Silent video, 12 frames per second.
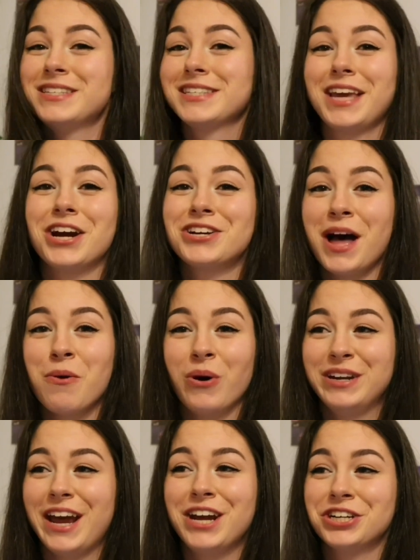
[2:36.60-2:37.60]
be scared
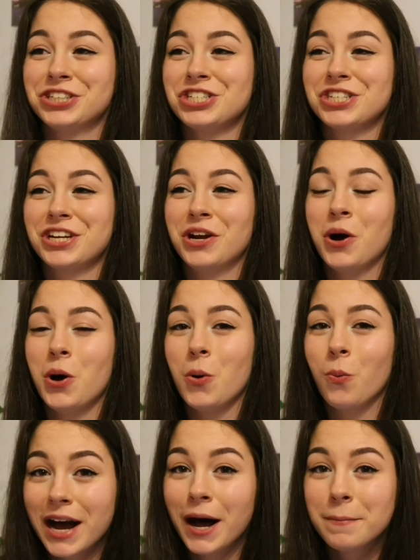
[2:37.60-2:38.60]
that one day you're just gonna
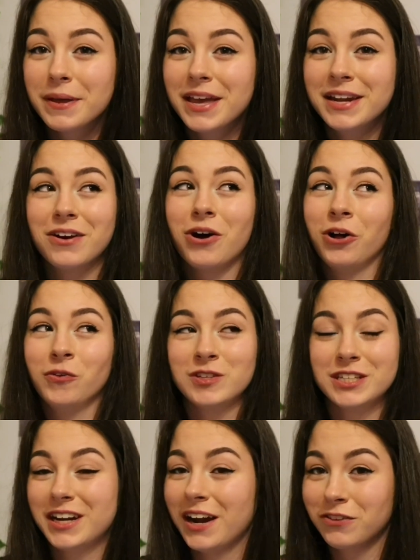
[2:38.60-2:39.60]
wake up and all
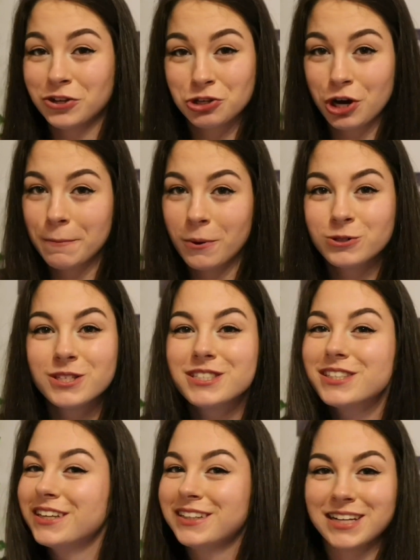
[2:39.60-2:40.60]
of a sudden have
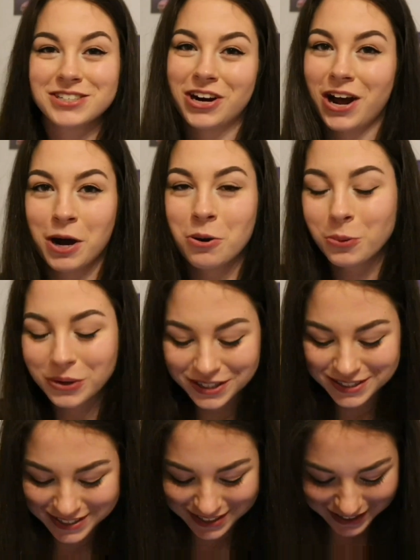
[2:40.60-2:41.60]
arthrogryposis. Like, that's not how it
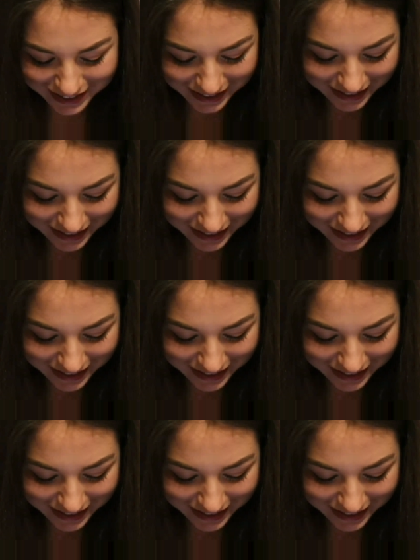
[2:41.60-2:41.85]
works.